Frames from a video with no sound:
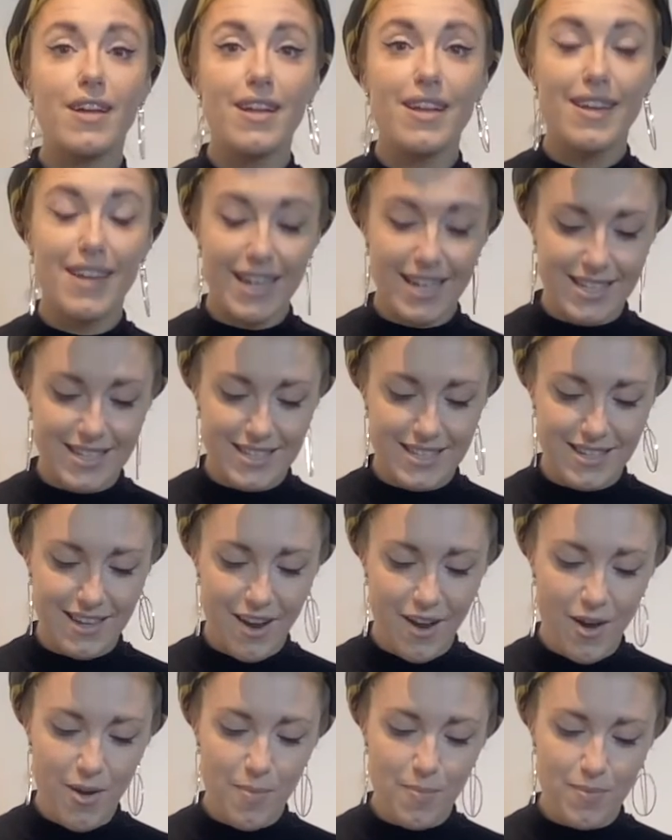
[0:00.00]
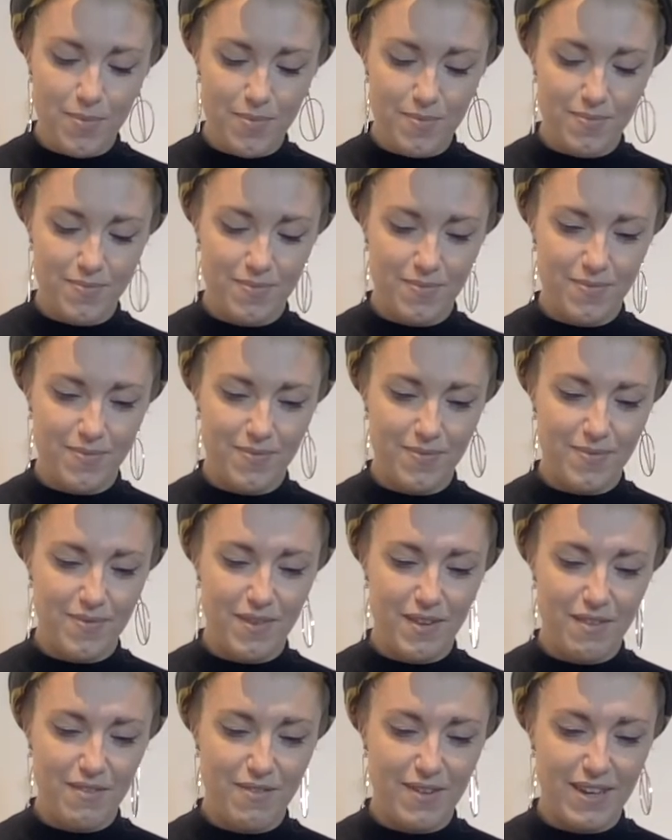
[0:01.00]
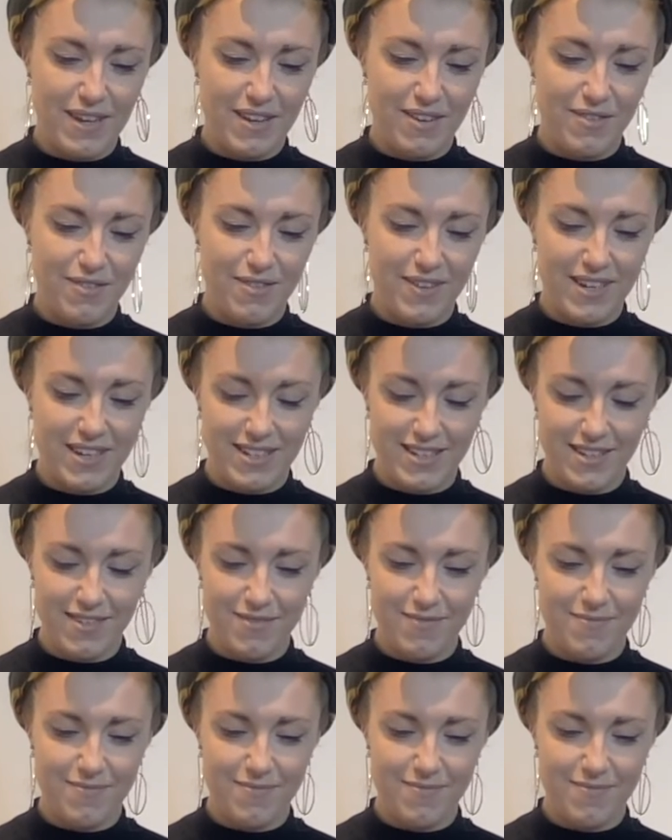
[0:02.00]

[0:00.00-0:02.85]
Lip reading: Next up, if I can find it,